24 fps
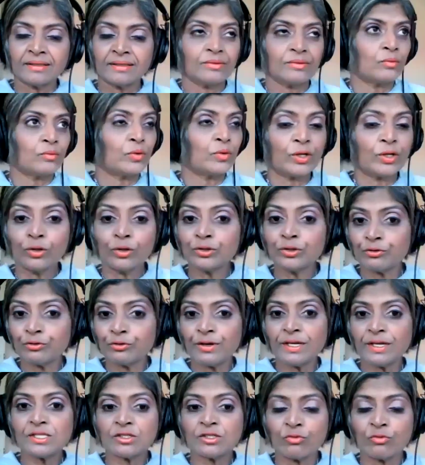we go through
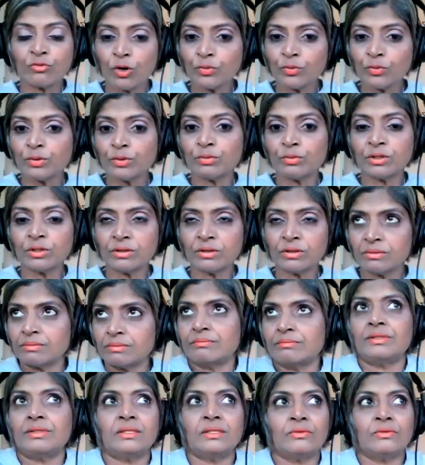phases of what we will
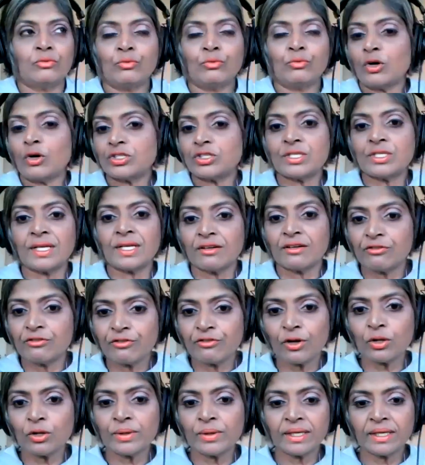be watching and
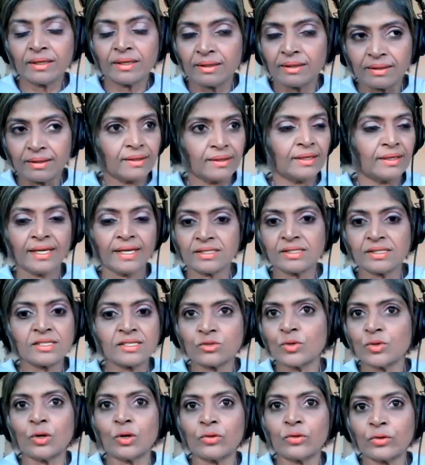following
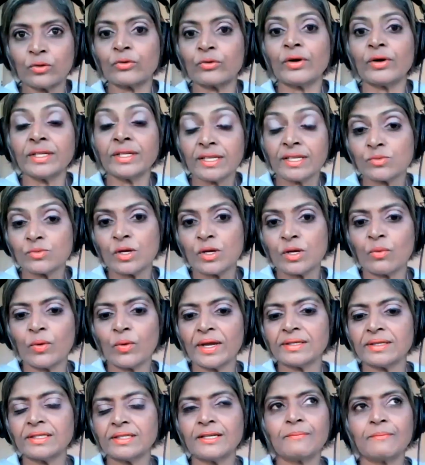as we all know, right? As we're
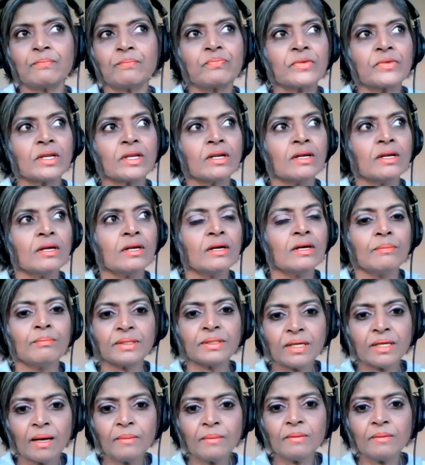awakening.
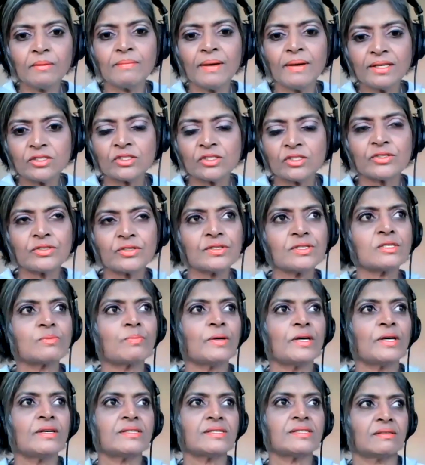But coming back to this
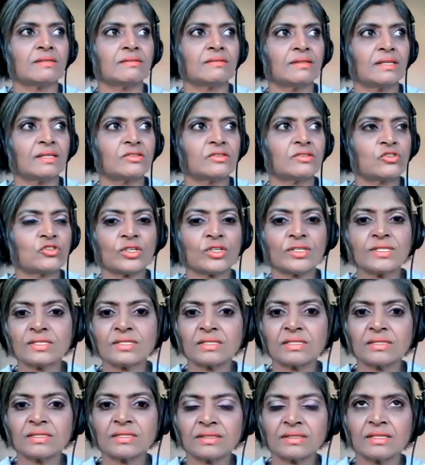person that's just
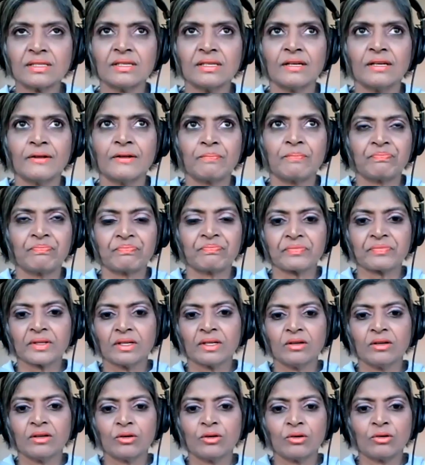did,
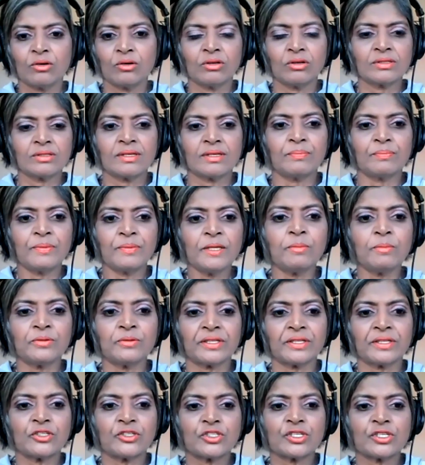or people
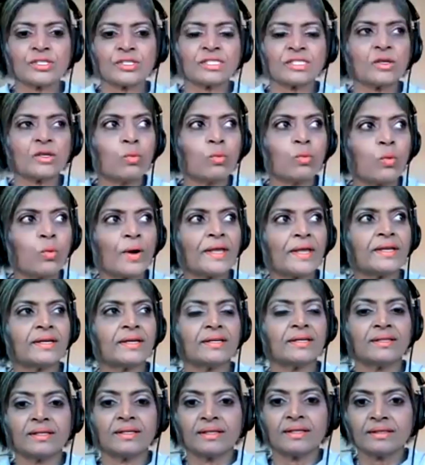that are just
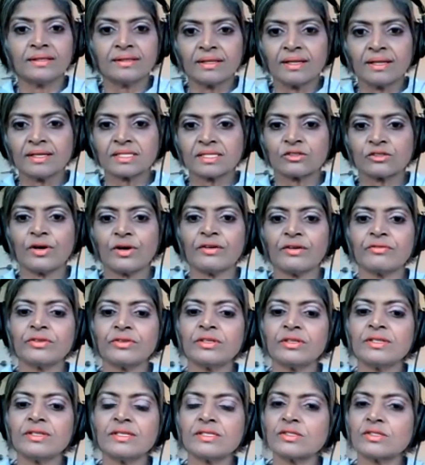awakening in the last 5
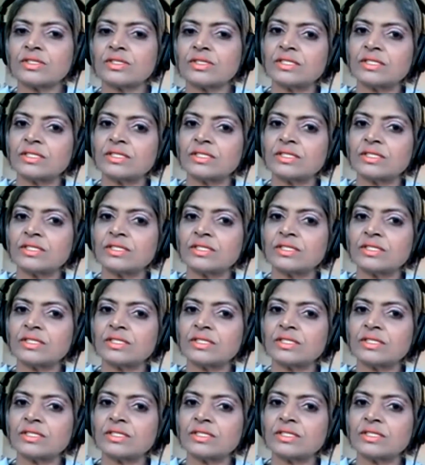years